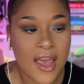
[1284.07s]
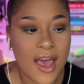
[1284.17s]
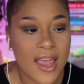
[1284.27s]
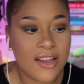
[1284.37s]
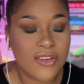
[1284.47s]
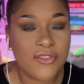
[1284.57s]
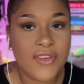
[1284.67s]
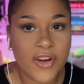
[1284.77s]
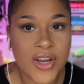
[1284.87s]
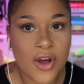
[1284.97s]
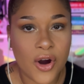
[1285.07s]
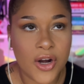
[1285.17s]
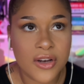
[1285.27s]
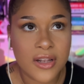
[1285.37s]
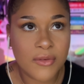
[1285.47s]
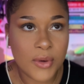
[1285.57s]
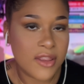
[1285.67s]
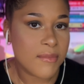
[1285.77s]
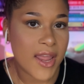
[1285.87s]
it's very hard with my